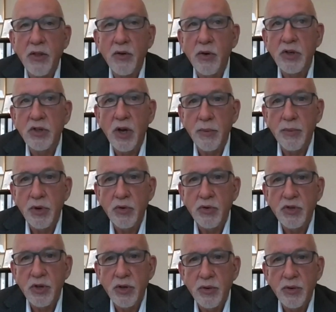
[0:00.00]
a
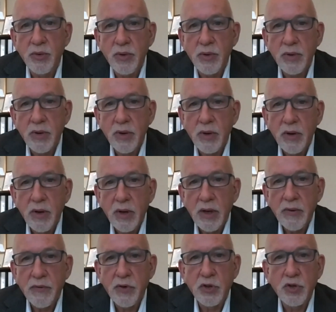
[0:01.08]
W-2
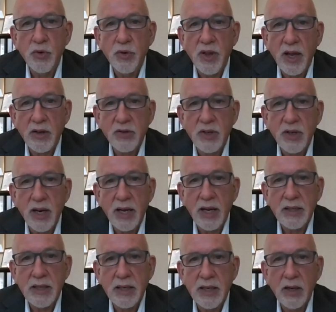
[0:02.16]
for
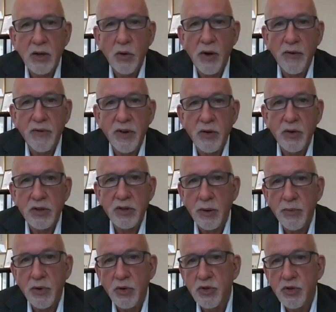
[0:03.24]
2019. You have either a
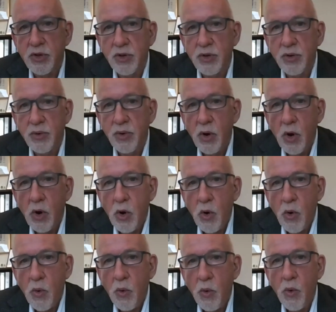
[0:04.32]
W-2
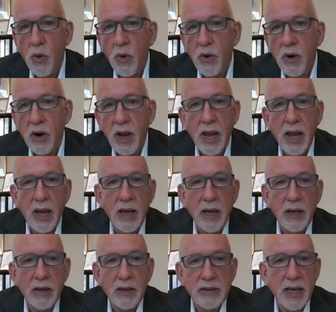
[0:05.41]
or
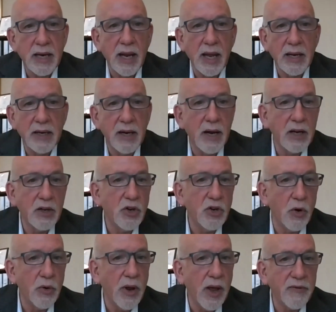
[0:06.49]
a 1099. You
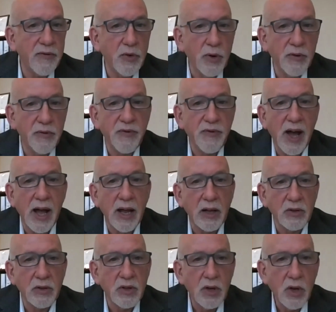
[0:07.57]
don't have to have
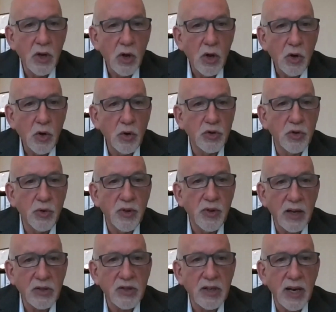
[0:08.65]
filed your
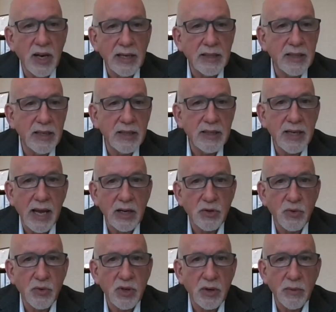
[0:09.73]
2019 tax
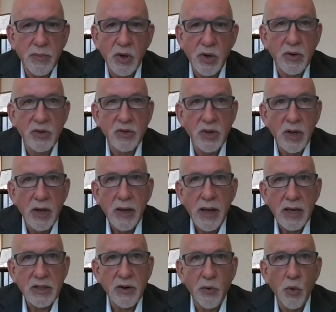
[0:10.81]
return because,
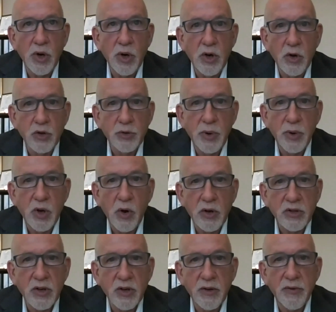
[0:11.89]
as everyone knows,
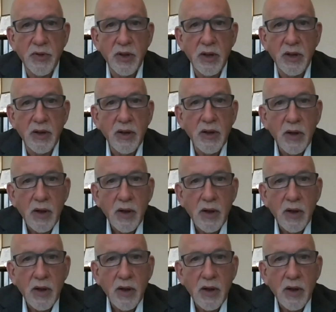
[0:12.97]
because of the